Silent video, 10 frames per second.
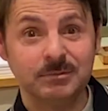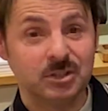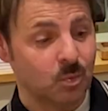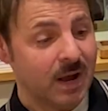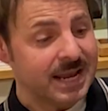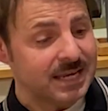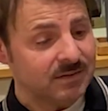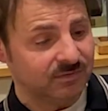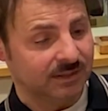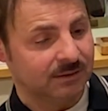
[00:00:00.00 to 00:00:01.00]
to
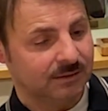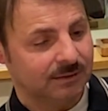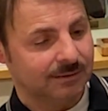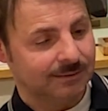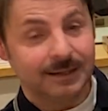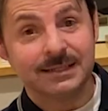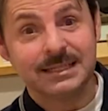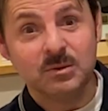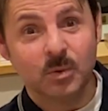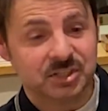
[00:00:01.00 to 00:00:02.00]
wave." And
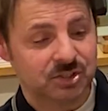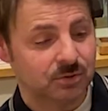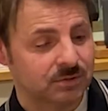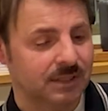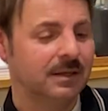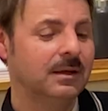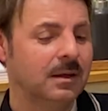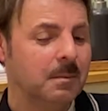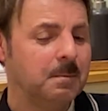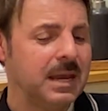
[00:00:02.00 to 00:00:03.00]
he whistled,
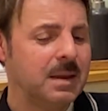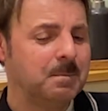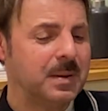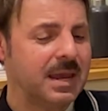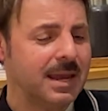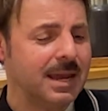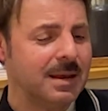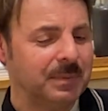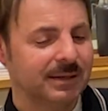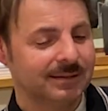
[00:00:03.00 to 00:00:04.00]
"Peep, beep,
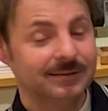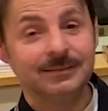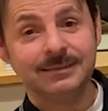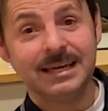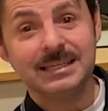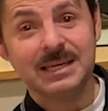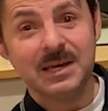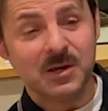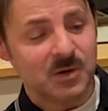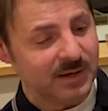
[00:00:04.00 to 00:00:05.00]
thank
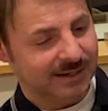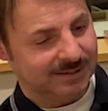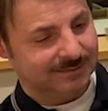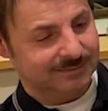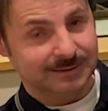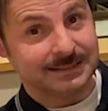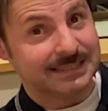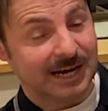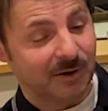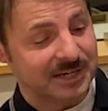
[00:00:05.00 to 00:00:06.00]
you," and he
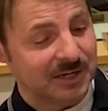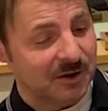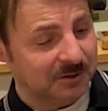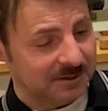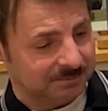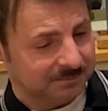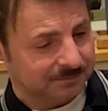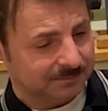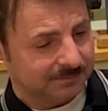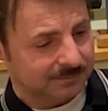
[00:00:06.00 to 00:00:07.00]
hurried on.
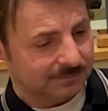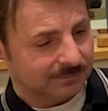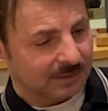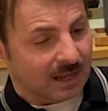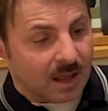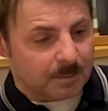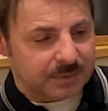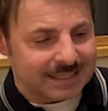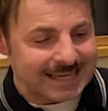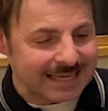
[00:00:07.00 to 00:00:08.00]
But
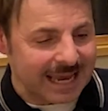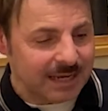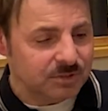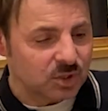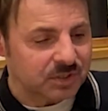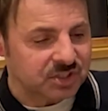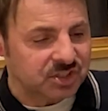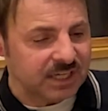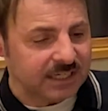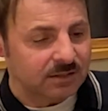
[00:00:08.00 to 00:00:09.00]
he came to a
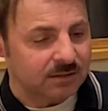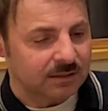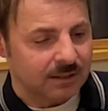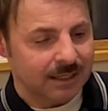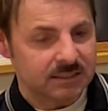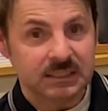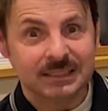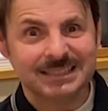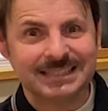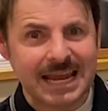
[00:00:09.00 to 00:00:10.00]
signal at
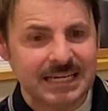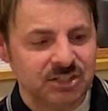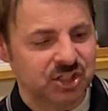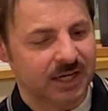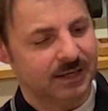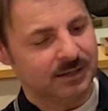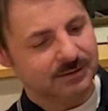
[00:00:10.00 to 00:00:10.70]
danger.